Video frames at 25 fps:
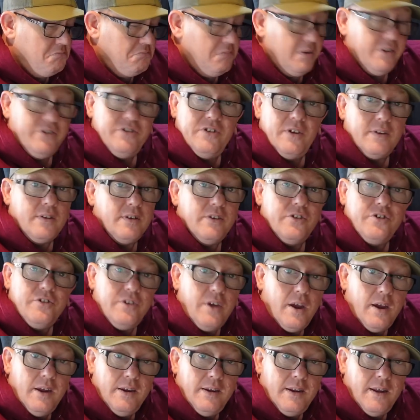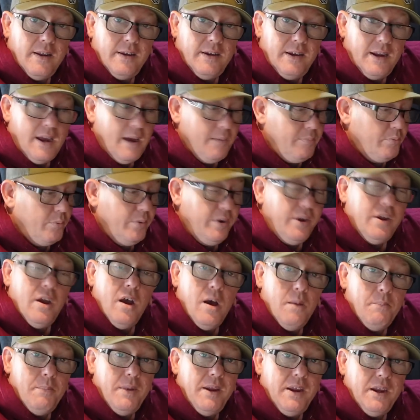it's not the Sky Daddy app. We
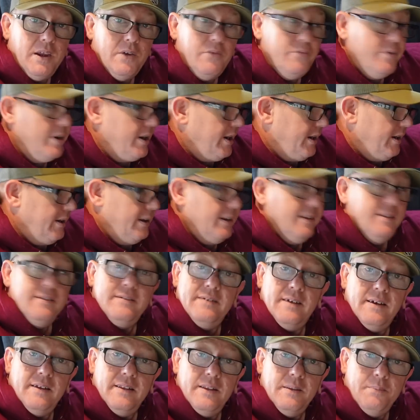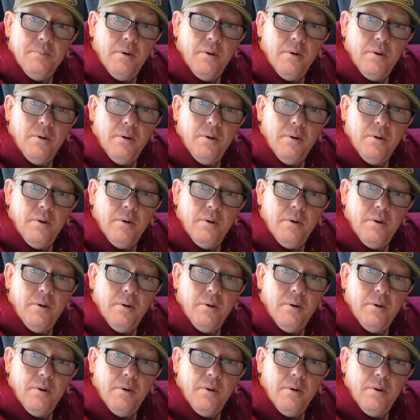can't make it rain inside the